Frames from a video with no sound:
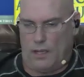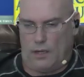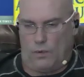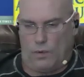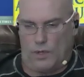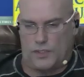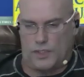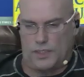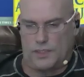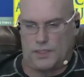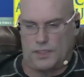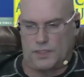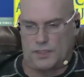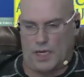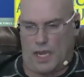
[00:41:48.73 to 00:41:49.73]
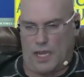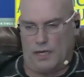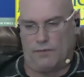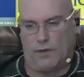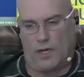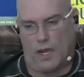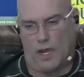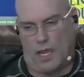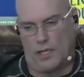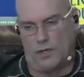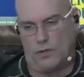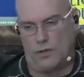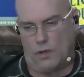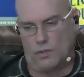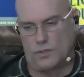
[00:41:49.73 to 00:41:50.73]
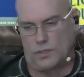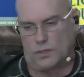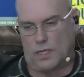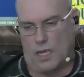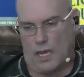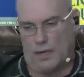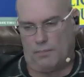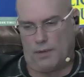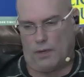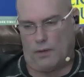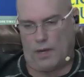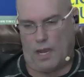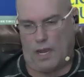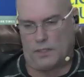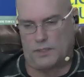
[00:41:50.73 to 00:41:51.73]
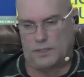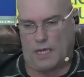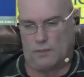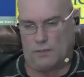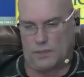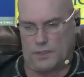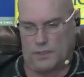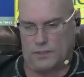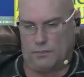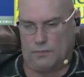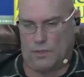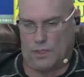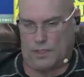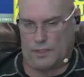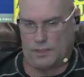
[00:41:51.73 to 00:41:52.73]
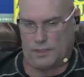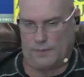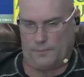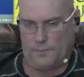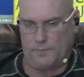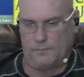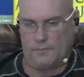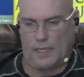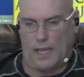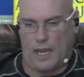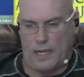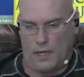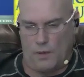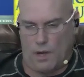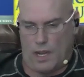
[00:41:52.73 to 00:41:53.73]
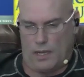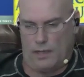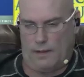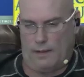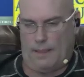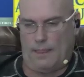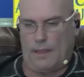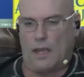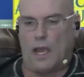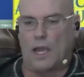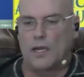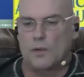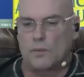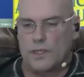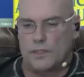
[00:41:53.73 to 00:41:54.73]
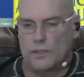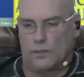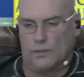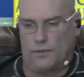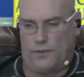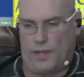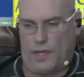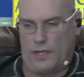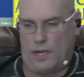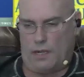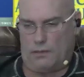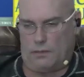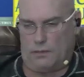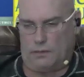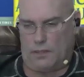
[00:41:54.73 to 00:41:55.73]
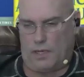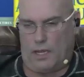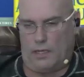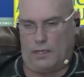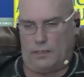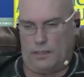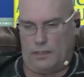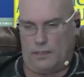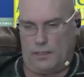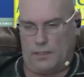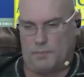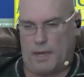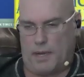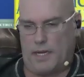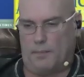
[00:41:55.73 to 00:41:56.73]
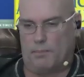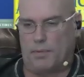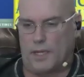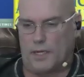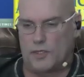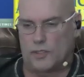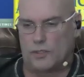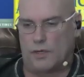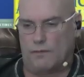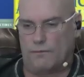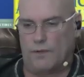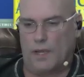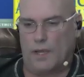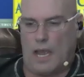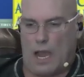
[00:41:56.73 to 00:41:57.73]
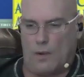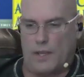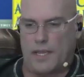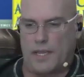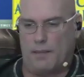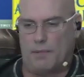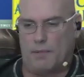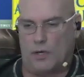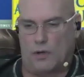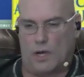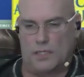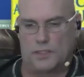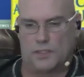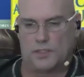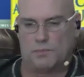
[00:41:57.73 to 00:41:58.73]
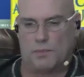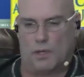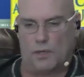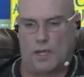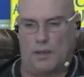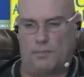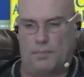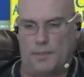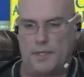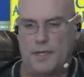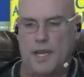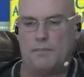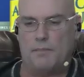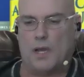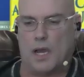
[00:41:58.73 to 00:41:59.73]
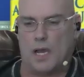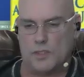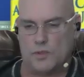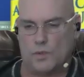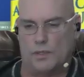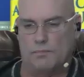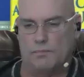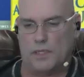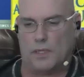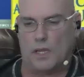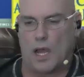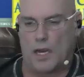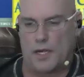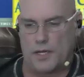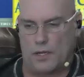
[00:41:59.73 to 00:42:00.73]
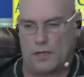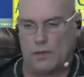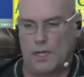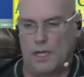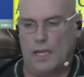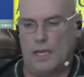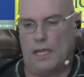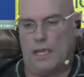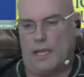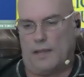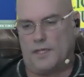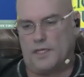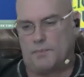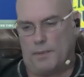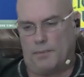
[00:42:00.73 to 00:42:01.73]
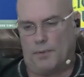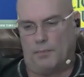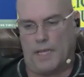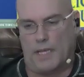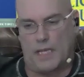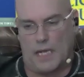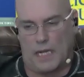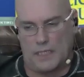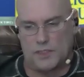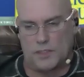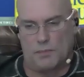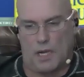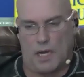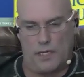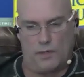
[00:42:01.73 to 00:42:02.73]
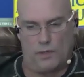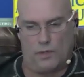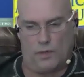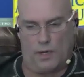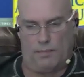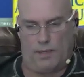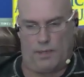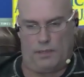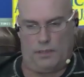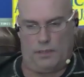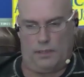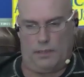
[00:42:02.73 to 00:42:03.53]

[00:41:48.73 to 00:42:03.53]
Which is the sign of a guy who knows a lot about how a sound system works. Anyway, I'm going to read the whole thing now, okay? He's painting a picture of how he came across a small company named Oswald Mill Audio, and these people make custom audio equipment.